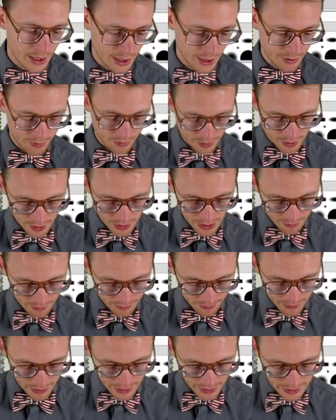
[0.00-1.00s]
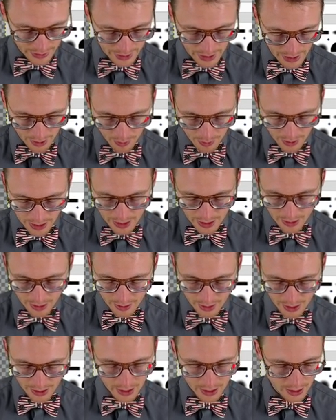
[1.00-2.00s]
If you can't find it that way,
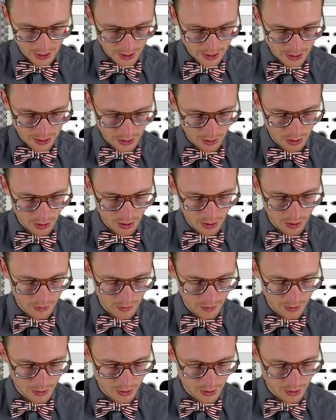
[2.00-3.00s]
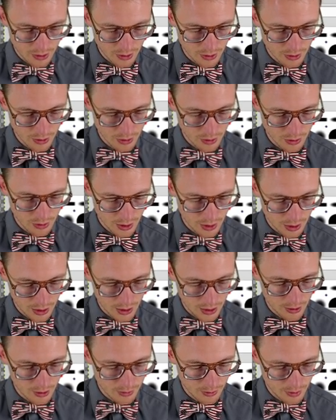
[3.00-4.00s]
then let's go on over to
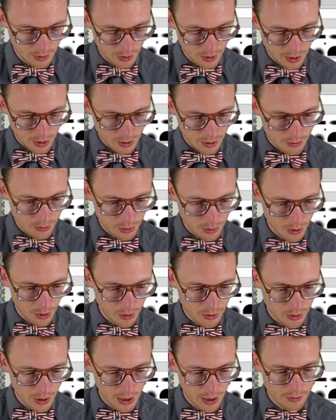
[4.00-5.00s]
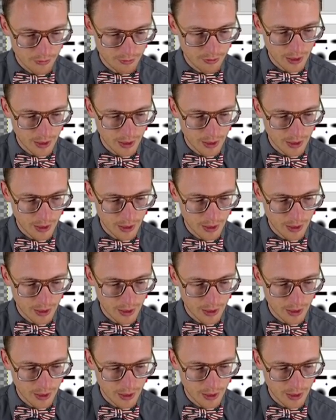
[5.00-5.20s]
program